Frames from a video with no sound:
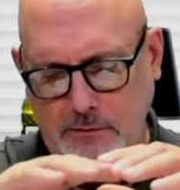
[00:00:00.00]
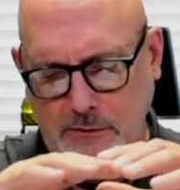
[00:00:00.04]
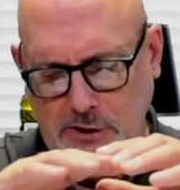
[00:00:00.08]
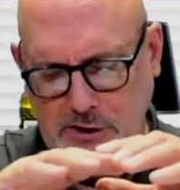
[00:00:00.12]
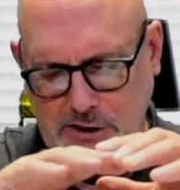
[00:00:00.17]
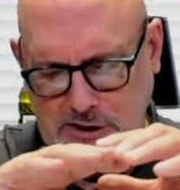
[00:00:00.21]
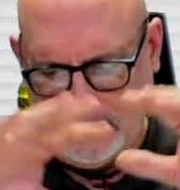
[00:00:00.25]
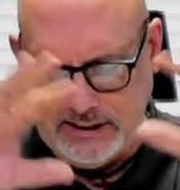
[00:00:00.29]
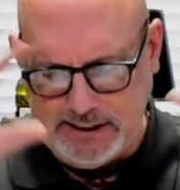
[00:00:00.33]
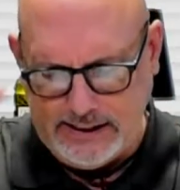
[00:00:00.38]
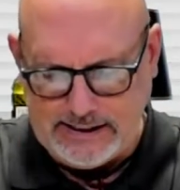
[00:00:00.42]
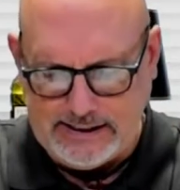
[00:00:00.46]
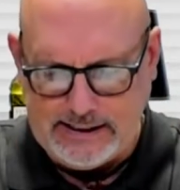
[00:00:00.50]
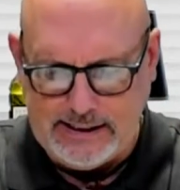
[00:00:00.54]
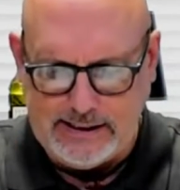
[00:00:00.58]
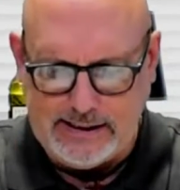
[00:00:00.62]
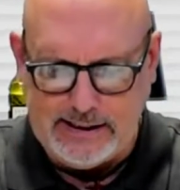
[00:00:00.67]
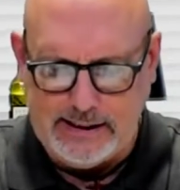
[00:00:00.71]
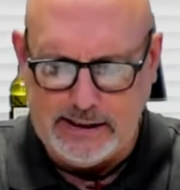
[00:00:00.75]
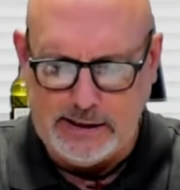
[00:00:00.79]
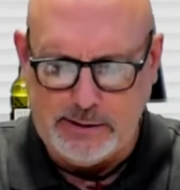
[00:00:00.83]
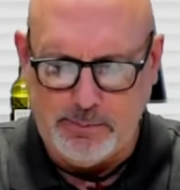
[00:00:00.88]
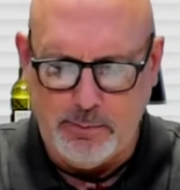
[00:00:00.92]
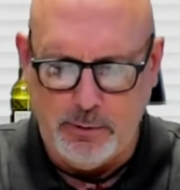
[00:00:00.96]

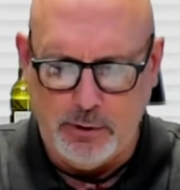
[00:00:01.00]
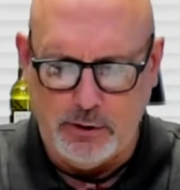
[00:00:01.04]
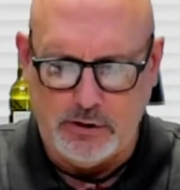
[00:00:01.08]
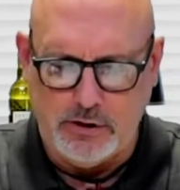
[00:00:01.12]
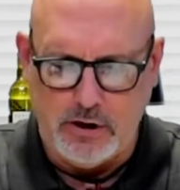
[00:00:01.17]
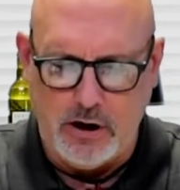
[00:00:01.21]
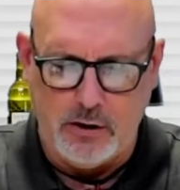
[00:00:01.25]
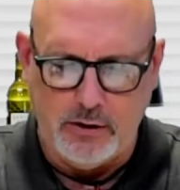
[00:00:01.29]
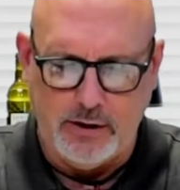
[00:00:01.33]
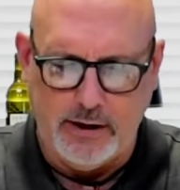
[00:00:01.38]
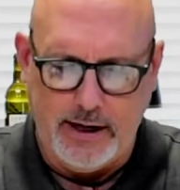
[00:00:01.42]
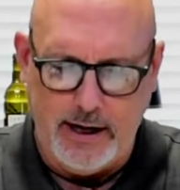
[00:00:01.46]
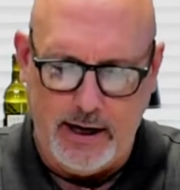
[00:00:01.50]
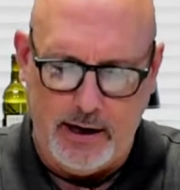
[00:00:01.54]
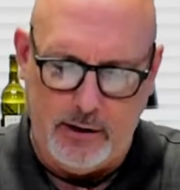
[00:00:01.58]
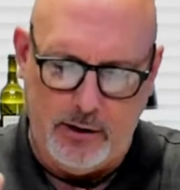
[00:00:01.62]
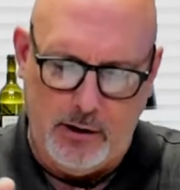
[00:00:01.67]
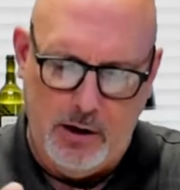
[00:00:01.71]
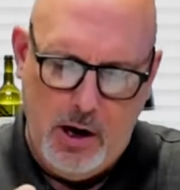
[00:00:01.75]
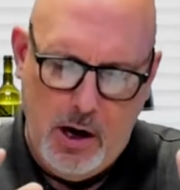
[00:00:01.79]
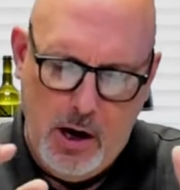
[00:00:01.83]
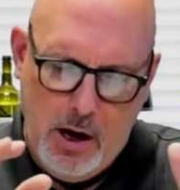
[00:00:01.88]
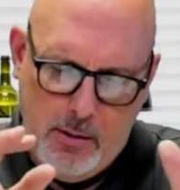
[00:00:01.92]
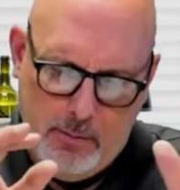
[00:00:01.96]
66 books
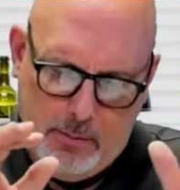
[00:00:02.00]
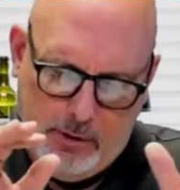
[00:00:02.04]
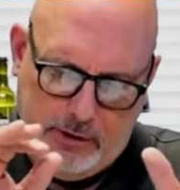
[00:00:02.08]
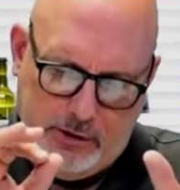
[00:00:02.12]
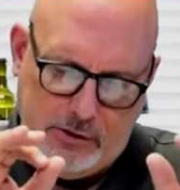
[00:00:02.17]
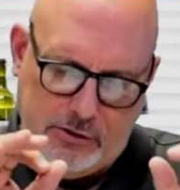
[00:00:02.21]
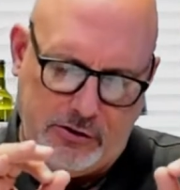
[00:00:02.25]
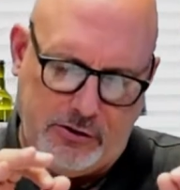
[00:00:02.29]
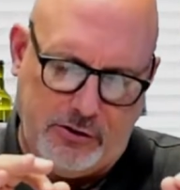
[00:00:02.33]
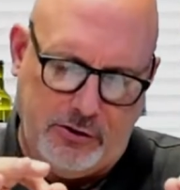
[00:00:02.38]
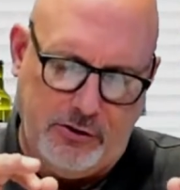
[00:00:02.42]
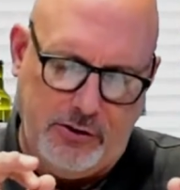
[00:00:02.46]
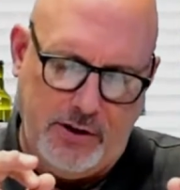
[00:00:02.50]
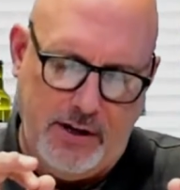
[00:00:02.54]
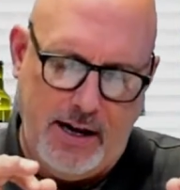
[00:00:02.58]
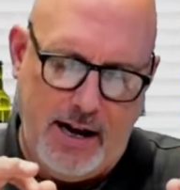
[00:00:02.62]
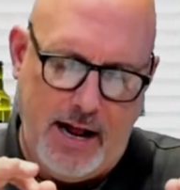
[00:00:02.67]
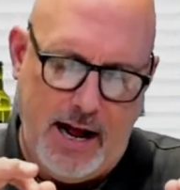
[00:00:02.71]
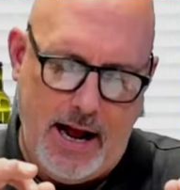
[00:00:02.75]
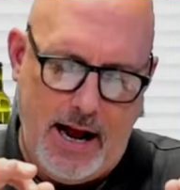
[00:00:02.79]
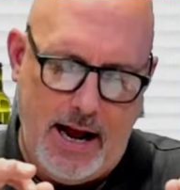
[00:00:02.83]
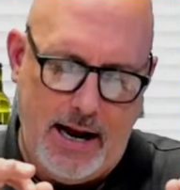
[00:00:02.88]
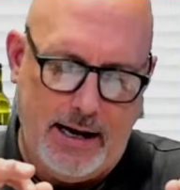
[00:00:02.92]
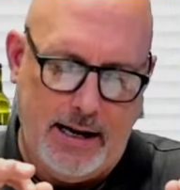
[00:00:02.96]
altogether, but there's
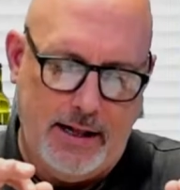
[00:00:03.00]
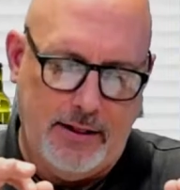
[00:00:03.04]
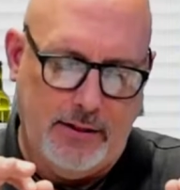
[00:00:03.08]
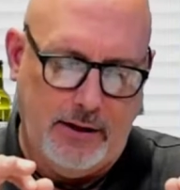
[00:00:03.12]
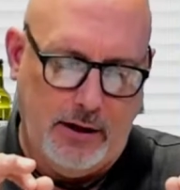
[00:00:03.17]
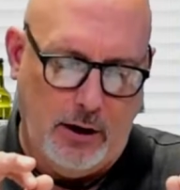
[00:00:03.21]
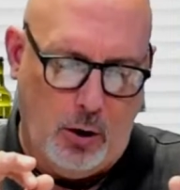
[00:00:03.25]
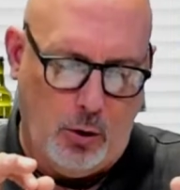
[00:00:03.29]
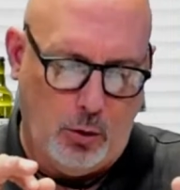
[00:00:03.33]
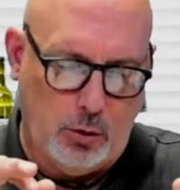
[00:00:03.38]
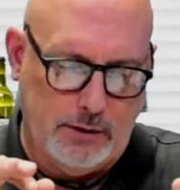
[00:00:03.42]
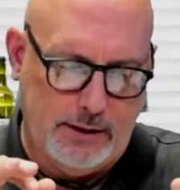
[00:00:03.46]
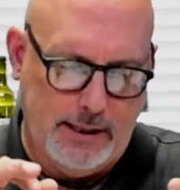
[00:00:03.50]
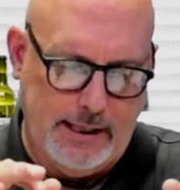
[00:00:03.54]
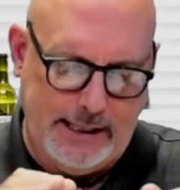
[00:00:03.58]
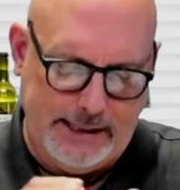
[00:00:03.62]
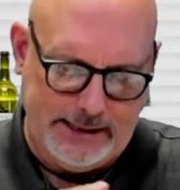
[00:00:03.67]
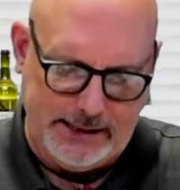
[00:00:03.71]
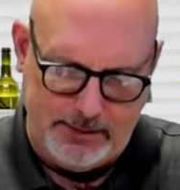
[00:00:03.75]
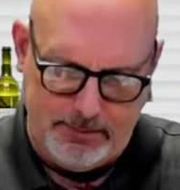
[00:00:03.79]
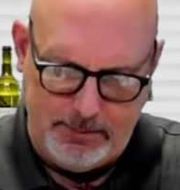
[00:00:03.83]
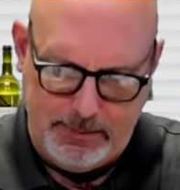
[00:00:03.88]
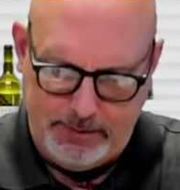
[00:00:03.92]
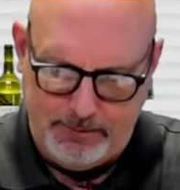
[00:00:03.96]
39 in the Old
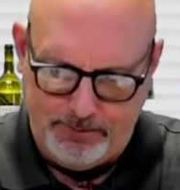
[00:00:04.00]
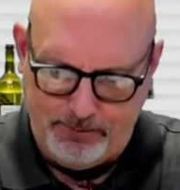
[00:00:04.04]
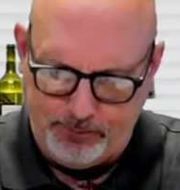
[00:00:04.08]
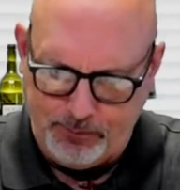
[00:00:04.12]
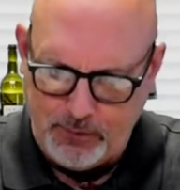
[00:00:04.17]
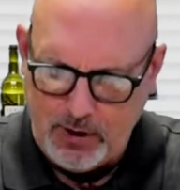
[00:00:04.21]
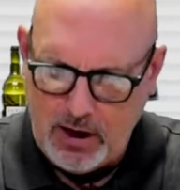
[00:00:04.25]
Testament.